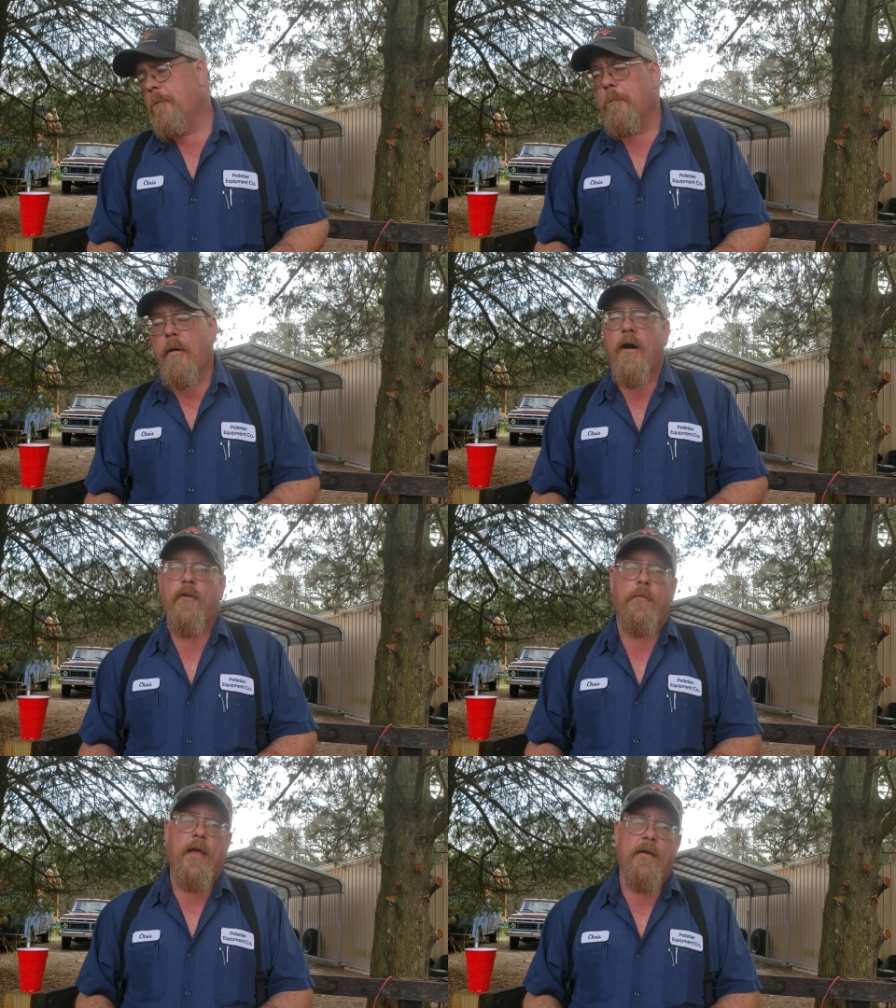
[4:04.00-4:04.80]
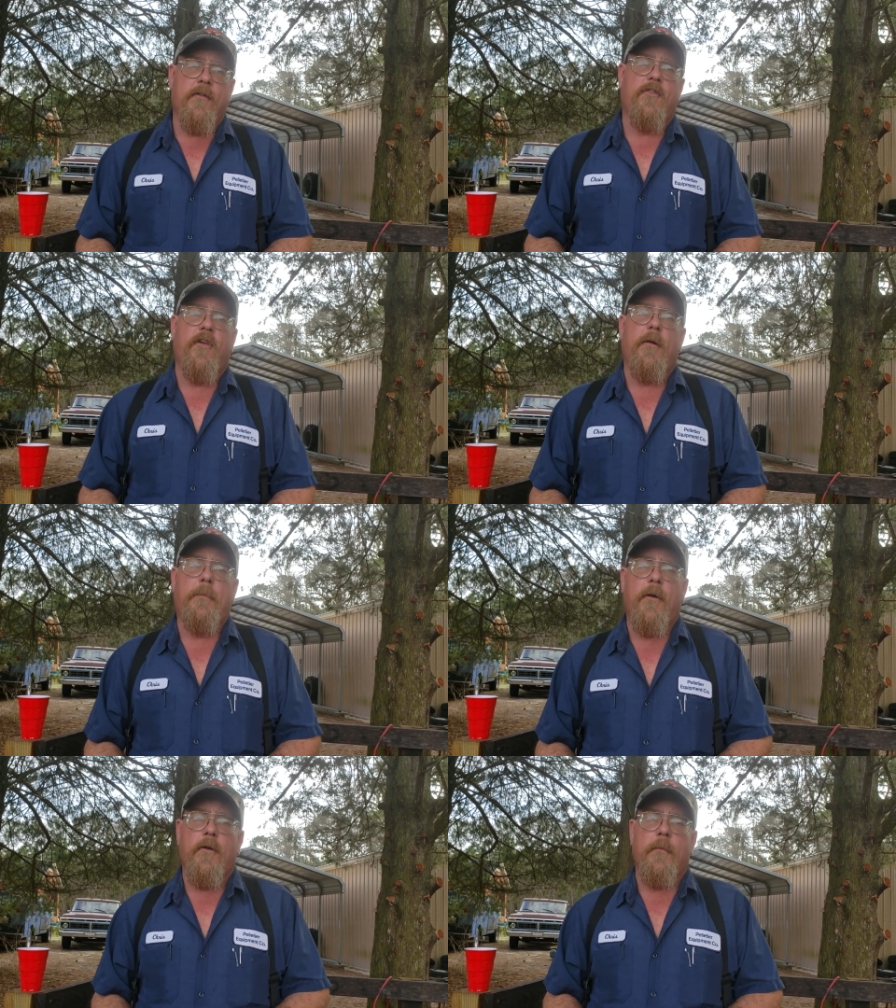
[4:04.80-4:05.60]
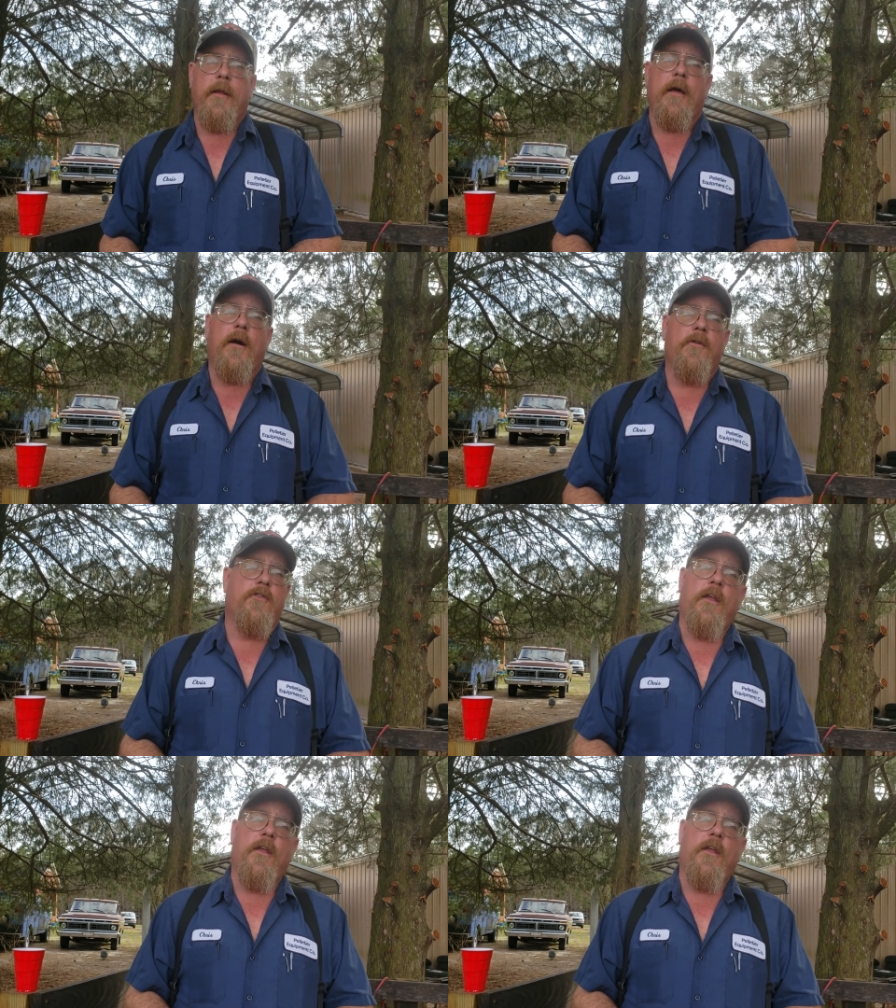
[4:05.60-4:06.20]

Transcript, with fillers: possibly having to sell part of them at the auction,